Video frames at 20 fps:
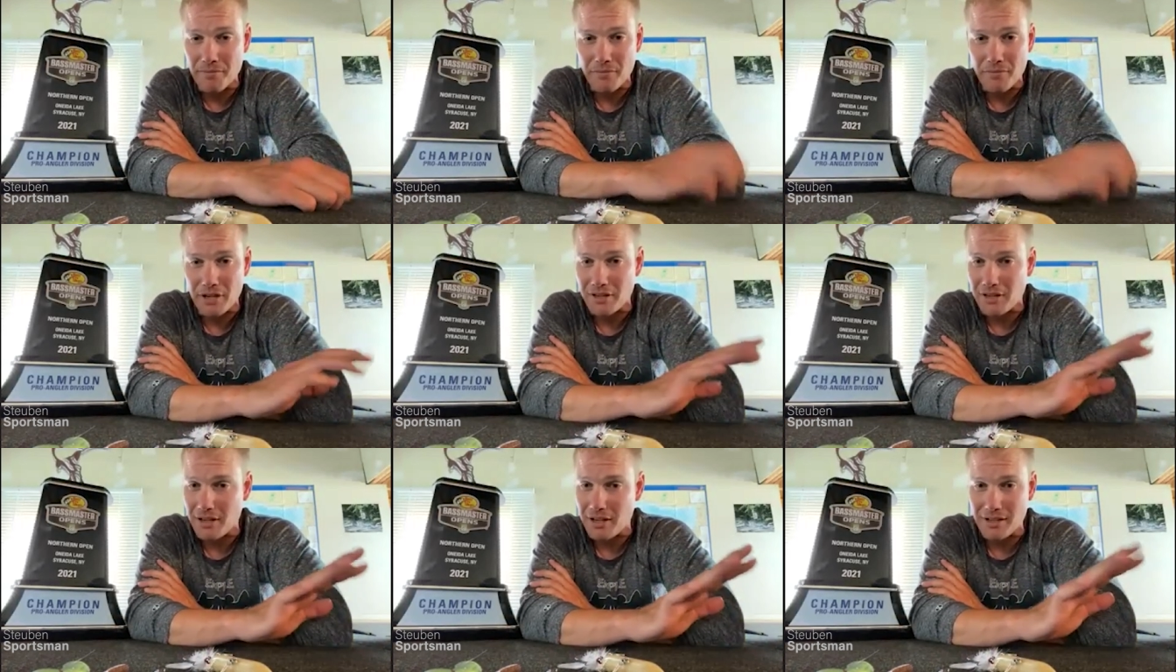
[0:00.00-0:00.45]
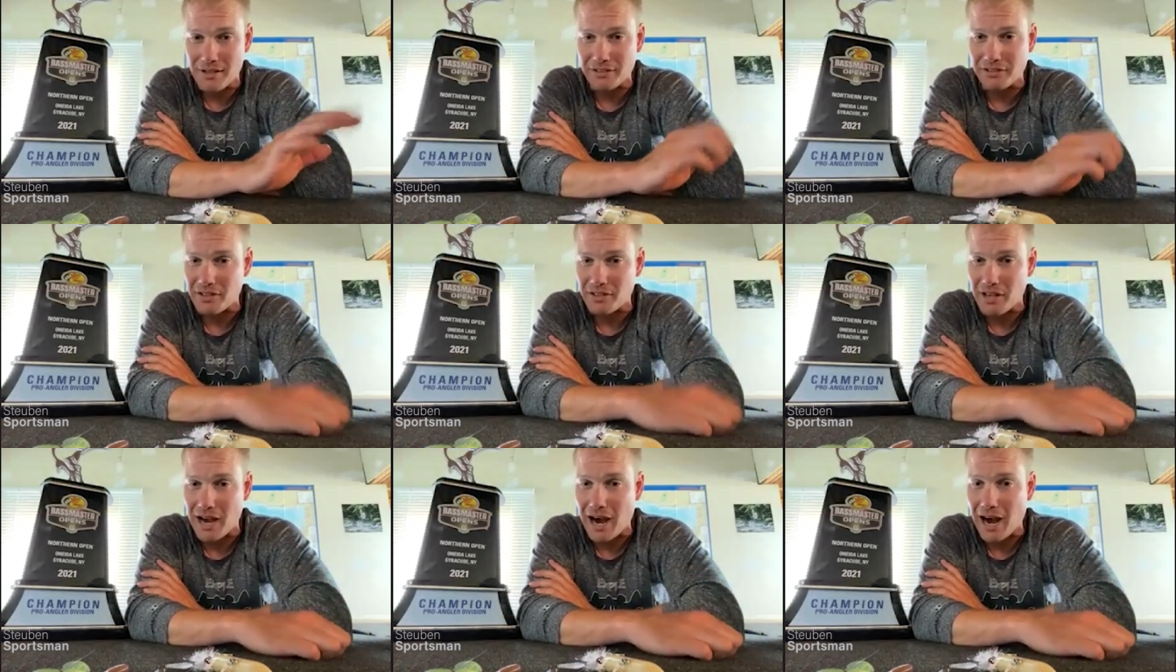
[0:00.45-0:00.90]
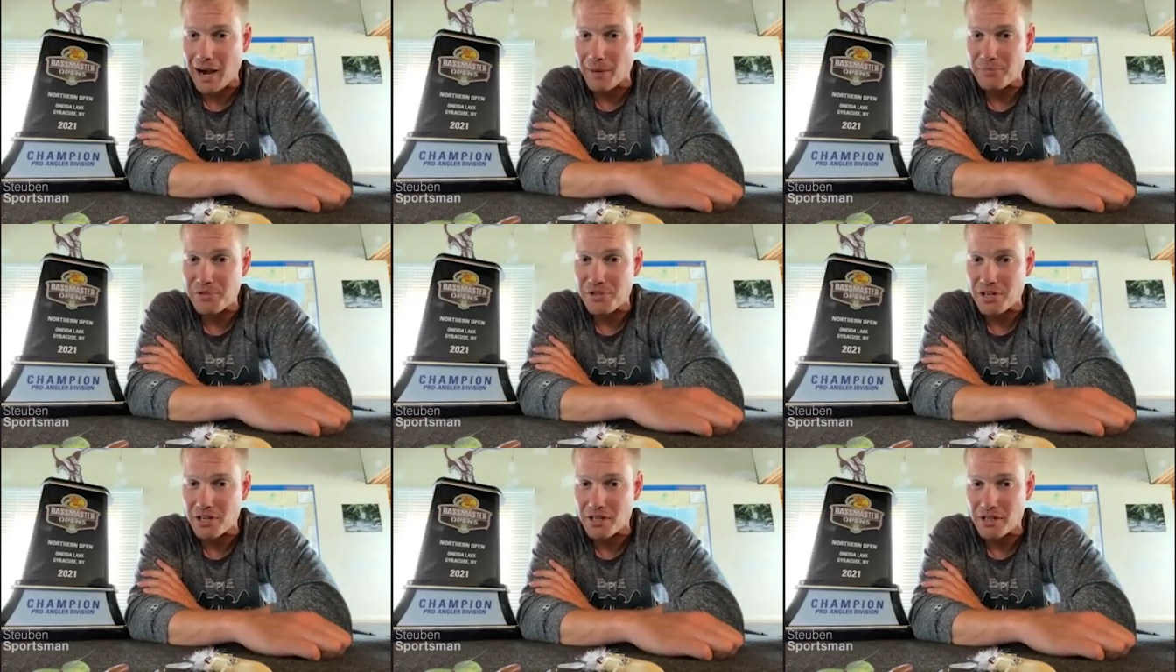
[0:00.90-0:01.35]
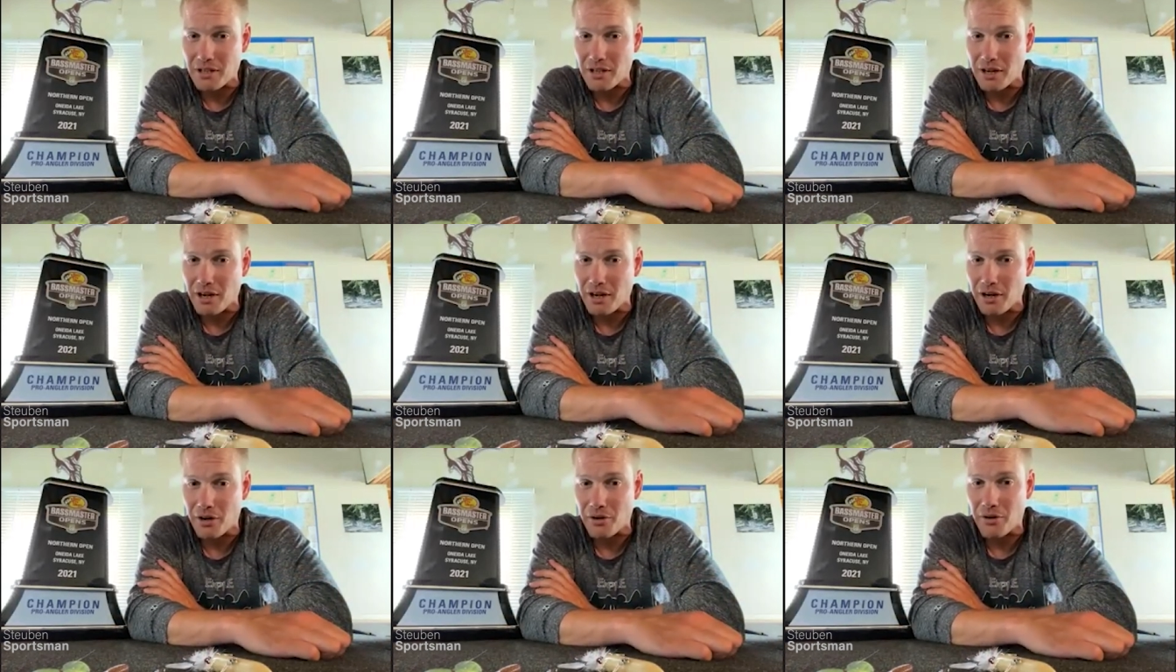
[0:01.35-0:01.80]
is the option, you
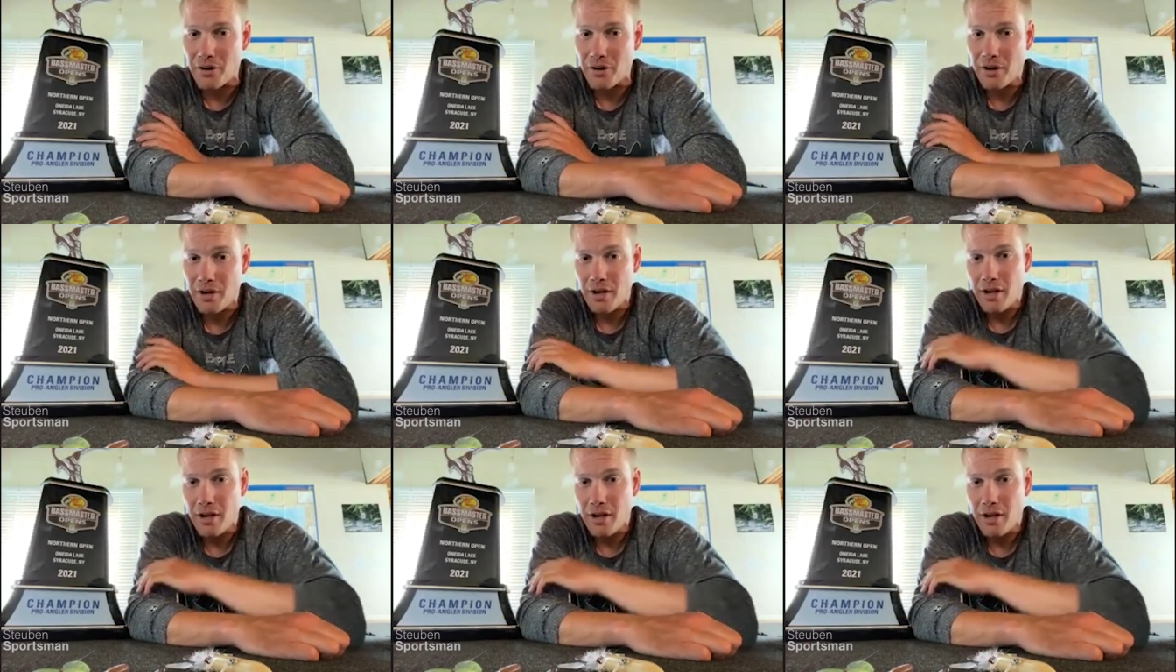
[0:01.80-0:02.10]
know.